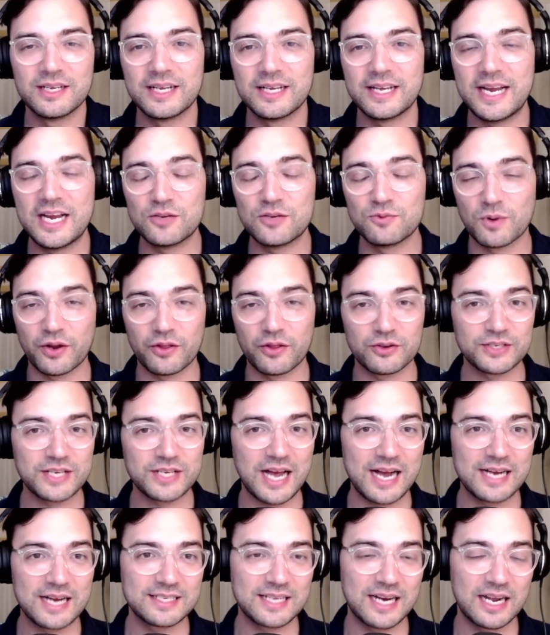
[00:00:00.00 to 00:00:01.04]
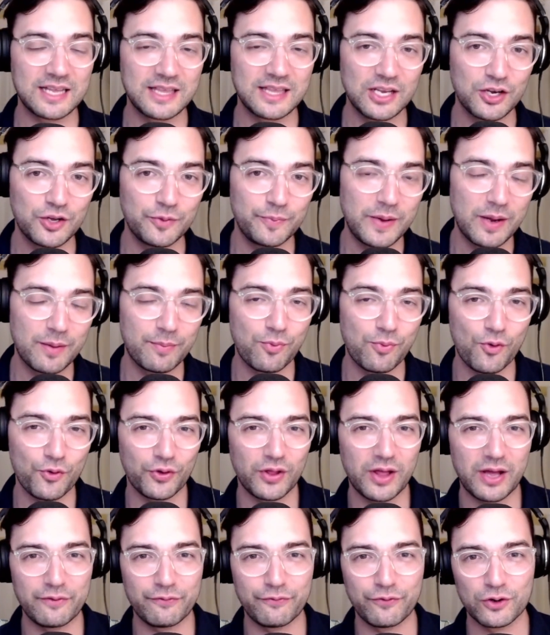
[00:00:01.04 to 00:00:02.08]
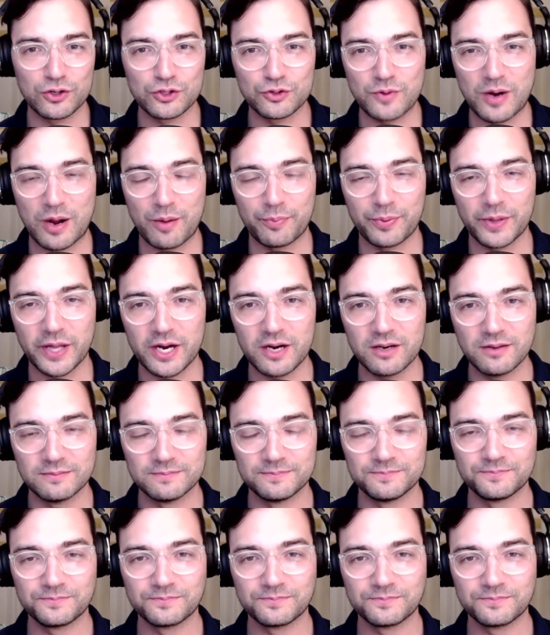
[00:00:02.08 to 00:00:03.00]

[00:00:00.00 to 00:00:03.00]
He's one of those guys that I think could be a borderline first round player.